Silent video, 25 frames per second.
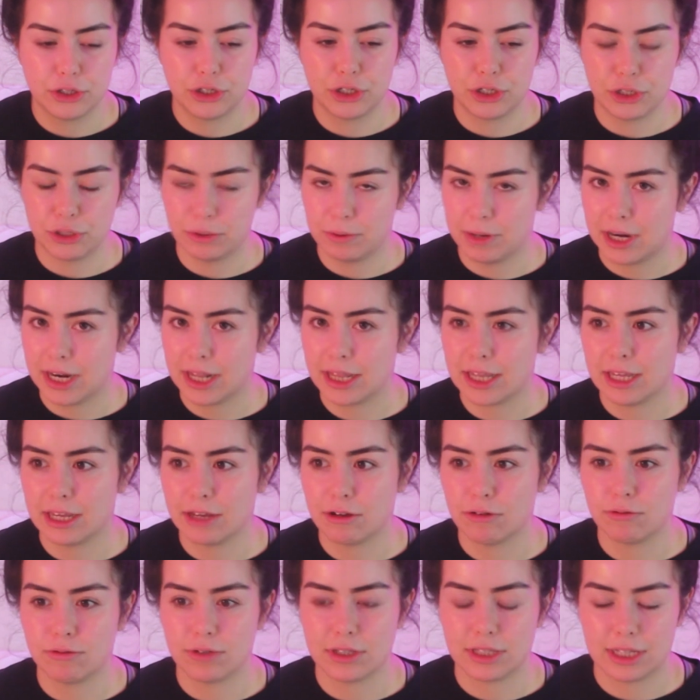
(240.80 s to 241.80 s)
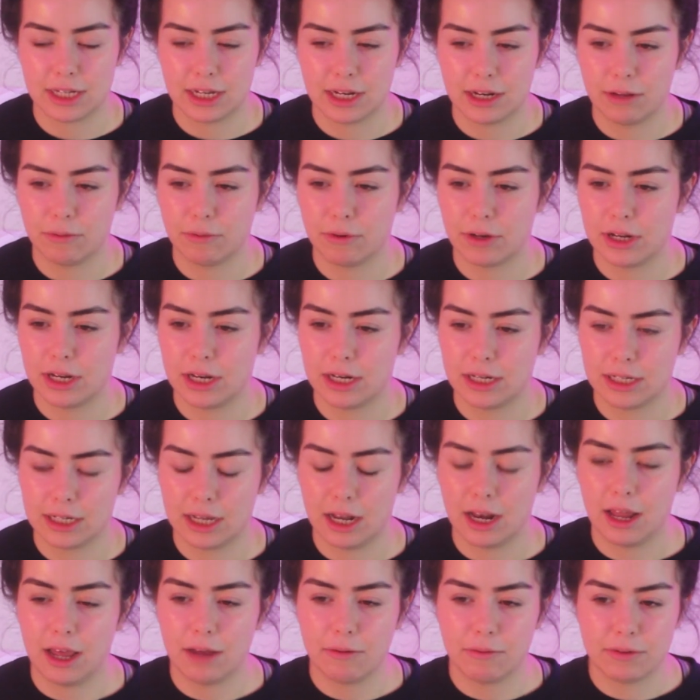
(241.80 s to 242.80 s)
do anything or see anyone
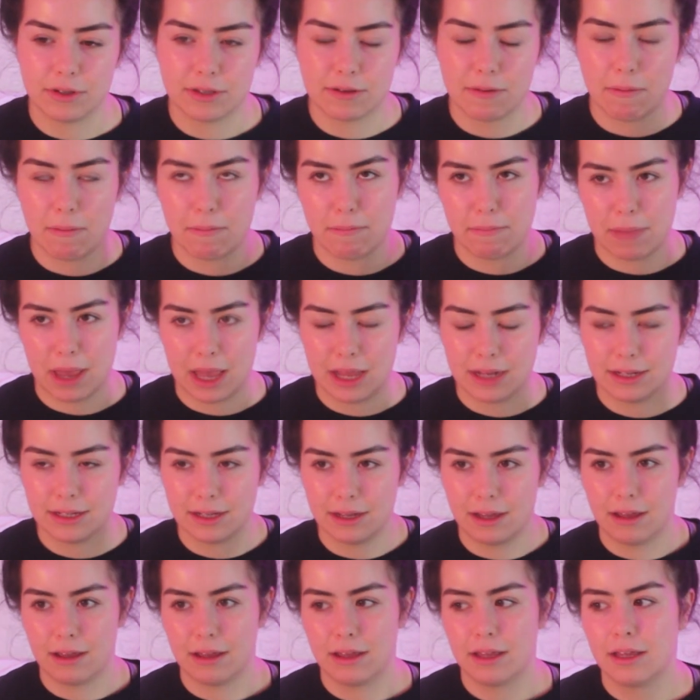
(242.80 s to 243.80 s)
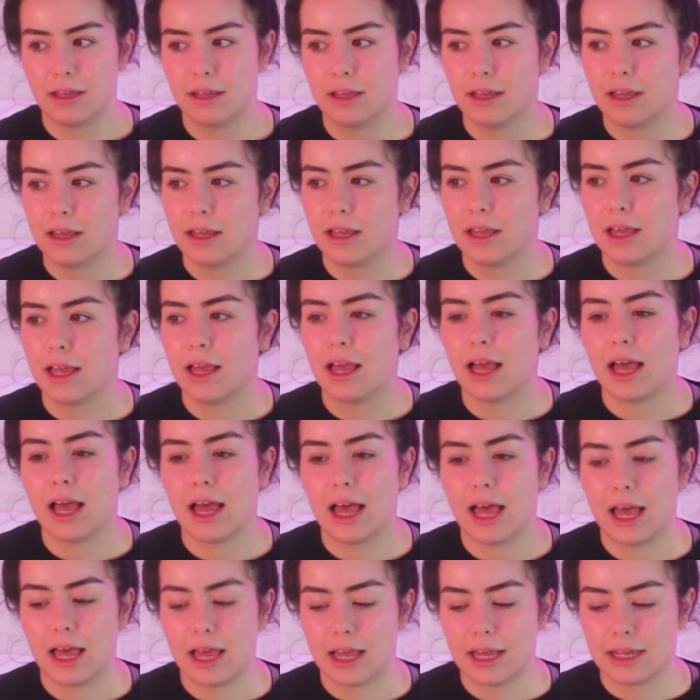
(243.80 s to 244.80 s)
until I was better.
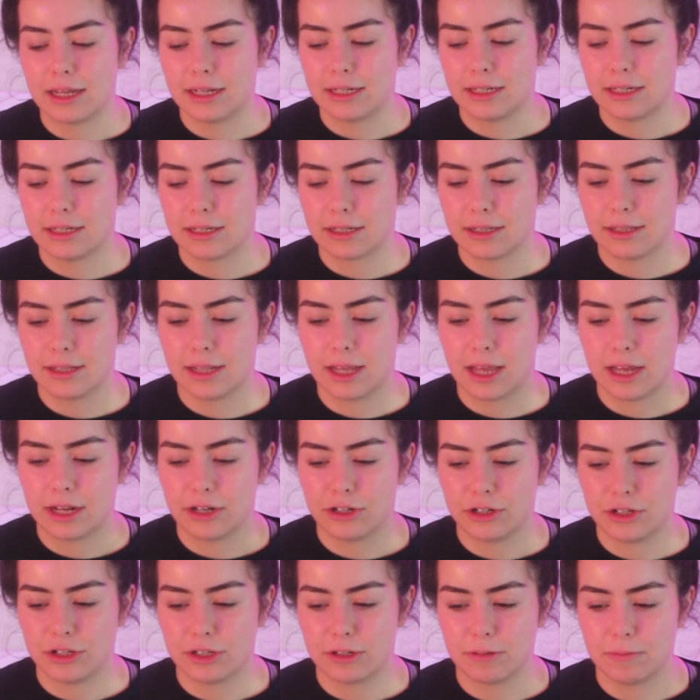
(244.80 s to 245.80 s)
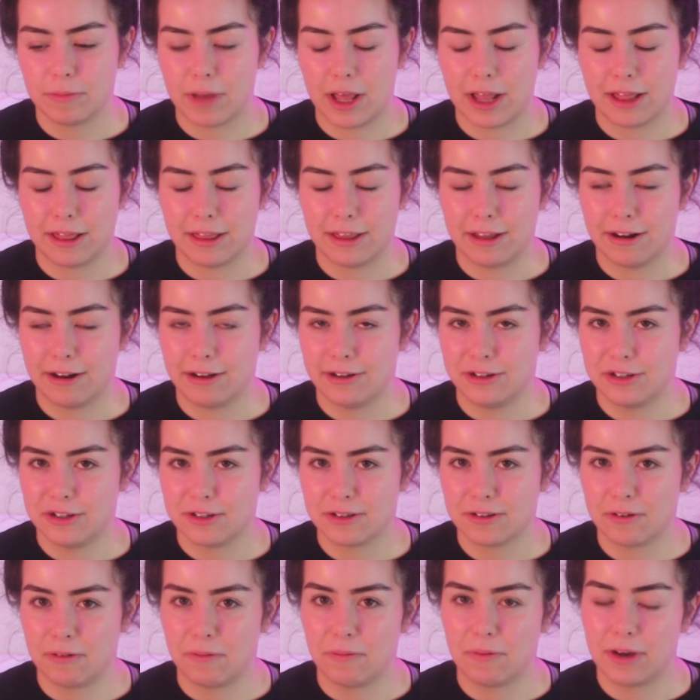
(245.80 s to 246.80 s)
And that just meant that I
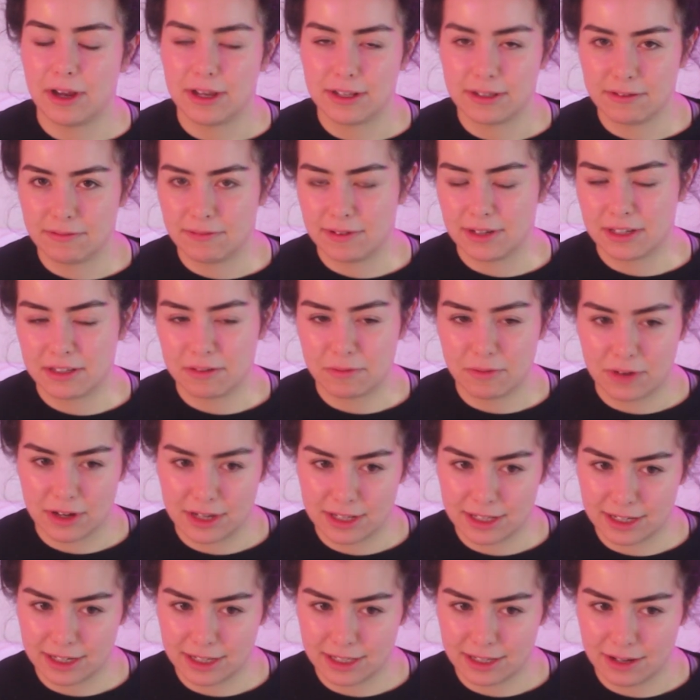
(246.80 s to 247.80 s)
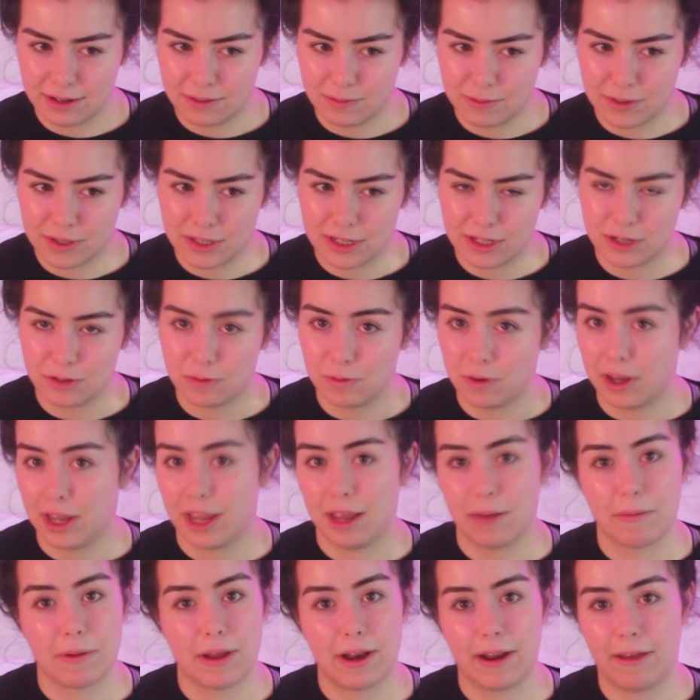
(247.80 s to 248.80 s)
just got worse and worse and worse because I wasn't
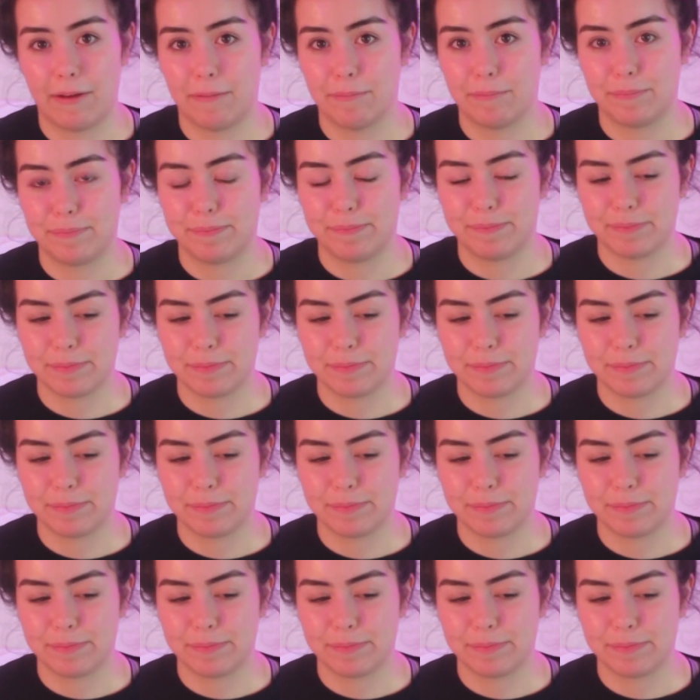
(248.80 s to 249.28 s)
talking about it.